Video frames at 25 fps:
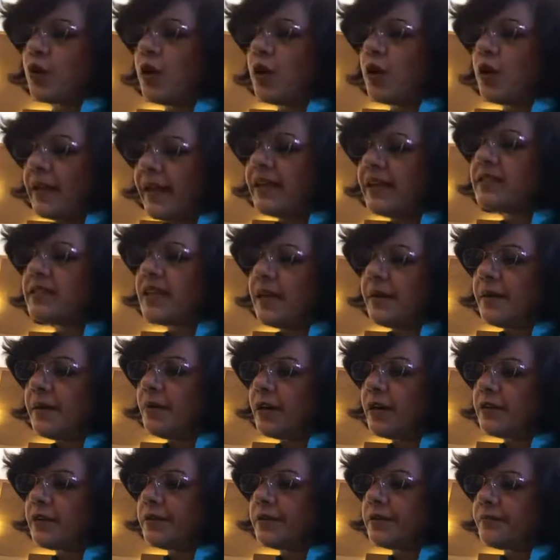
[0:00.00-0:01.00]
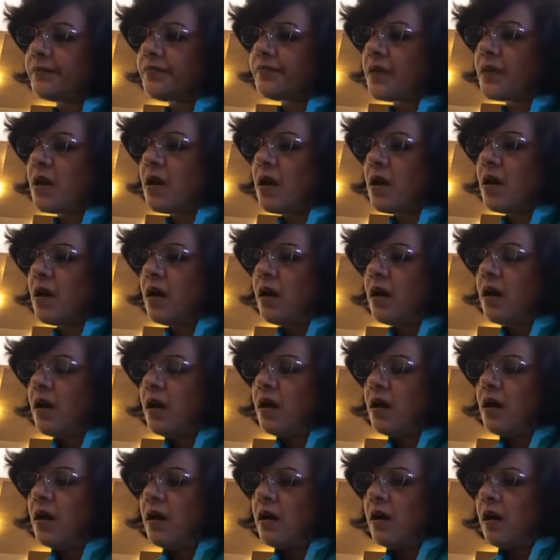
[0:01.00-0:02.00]
all easy, but
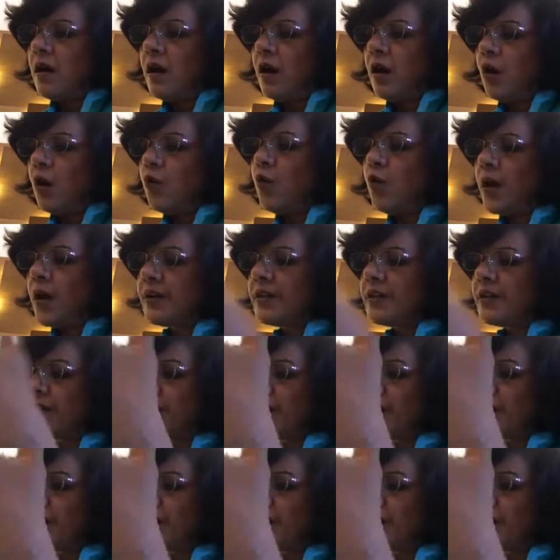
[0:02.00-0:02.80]
what